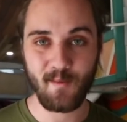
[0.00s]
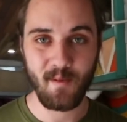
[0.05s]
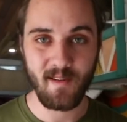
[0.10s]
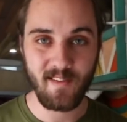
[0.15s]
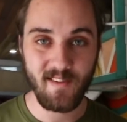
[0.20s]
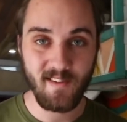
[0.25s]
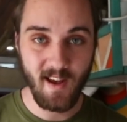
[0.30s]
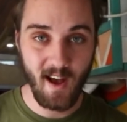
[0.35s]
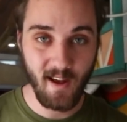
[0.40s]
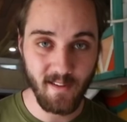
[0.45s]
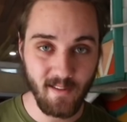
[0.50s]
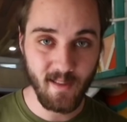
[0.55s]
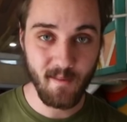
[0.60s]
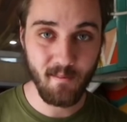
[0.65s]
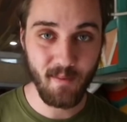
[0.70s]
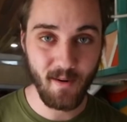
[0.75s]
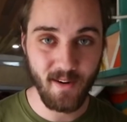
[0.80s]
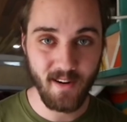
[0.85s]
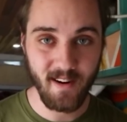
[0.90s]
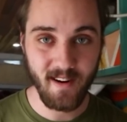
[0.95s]
but south of the
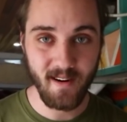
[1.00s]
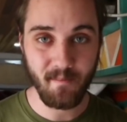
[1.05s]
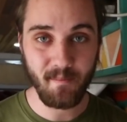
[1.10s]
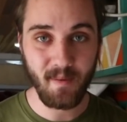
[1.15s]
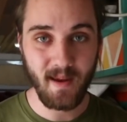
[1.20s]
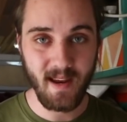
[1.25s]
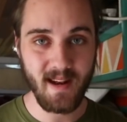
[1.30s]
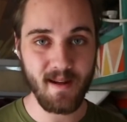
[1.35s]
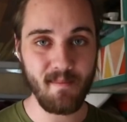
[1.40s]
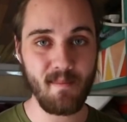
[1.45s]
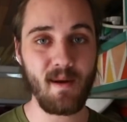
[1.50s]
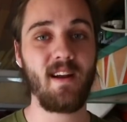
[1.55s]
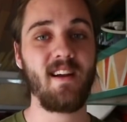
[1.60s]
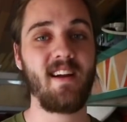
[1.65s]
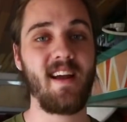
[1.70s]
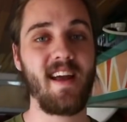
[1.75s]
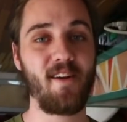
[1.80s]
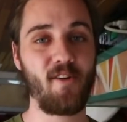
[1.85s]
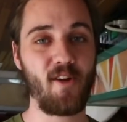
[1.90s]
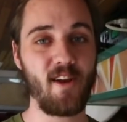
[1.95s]
border, peanut
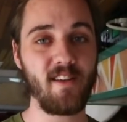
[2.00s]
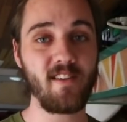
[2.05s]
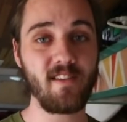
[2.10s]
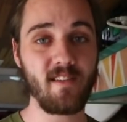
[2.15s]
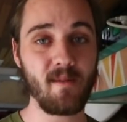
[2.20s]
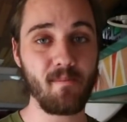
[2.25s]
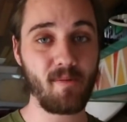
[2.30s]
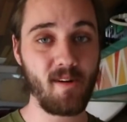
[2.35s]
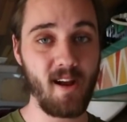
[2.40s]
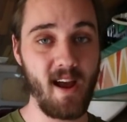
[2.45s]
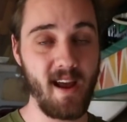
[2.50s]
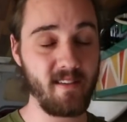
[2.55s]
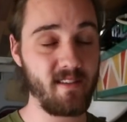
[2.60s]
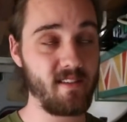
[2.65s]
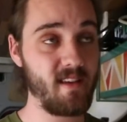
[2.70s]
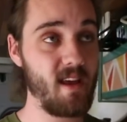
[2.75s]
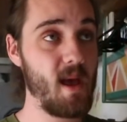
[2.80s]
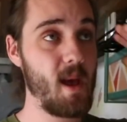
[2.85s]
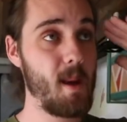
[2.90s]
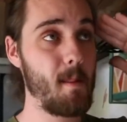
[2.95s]
butter increases in
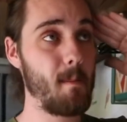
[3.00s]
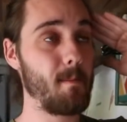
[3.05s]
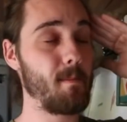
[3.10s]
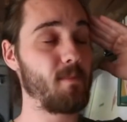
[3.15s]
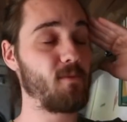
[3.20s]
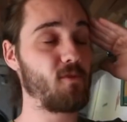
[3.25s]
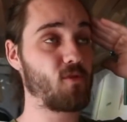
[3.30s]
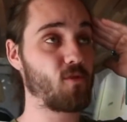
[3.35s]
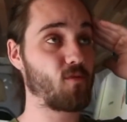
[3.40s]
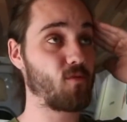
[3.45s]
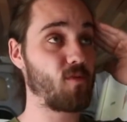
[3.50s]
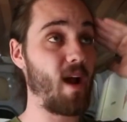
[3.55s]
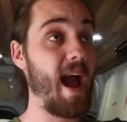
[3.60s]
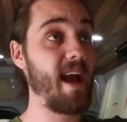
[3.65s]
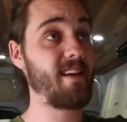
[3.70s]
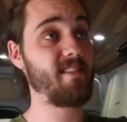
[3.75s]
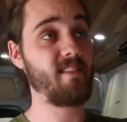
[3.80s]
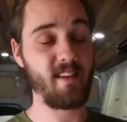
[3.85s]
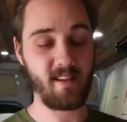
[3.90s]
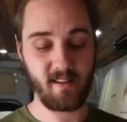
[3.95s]
price
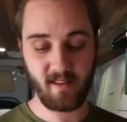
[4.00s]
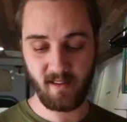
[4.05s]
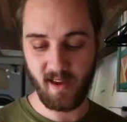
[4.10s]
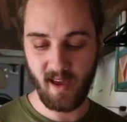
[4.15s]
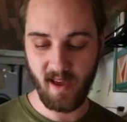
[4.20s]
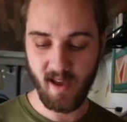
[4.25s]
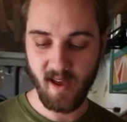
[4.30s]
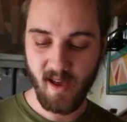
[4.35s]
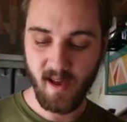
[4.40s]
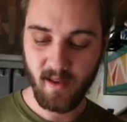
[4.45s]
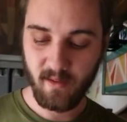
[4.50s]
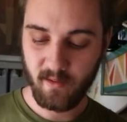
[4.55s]
drastically.